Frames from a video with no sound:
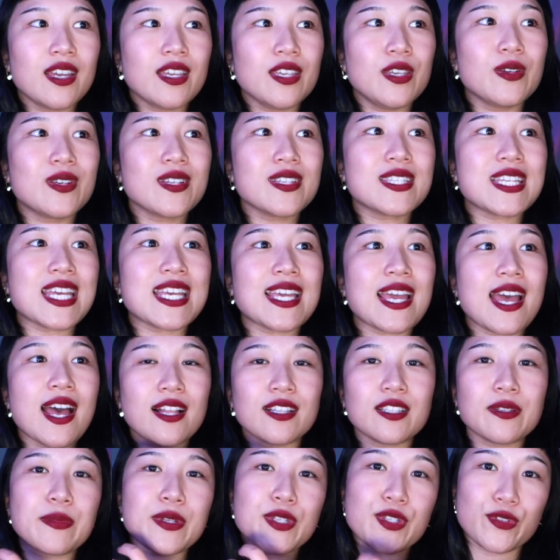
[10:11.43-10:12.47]
You can take
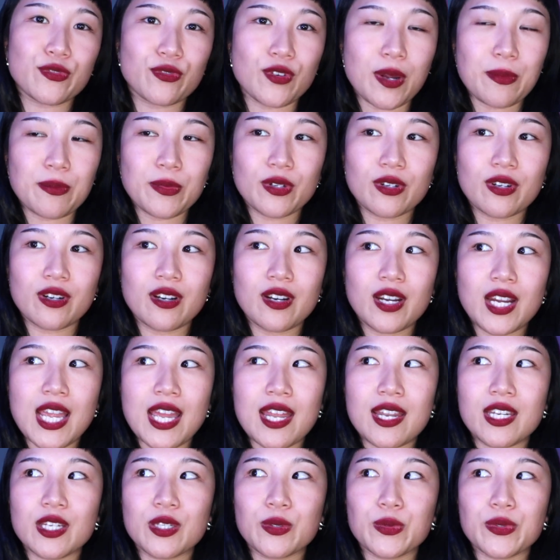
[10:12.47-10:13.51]
elements from her
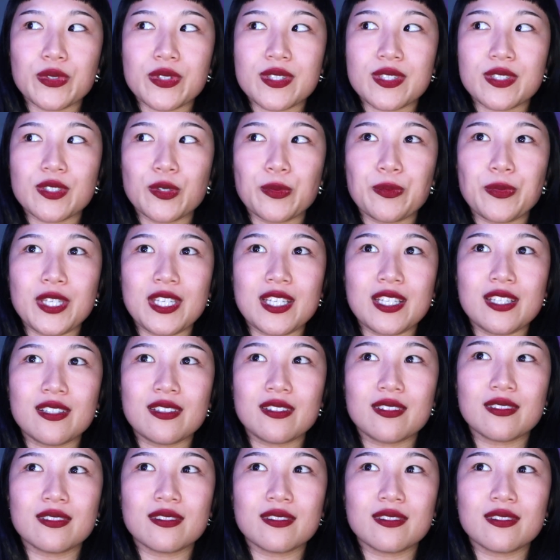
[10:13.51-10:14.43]
and it will still be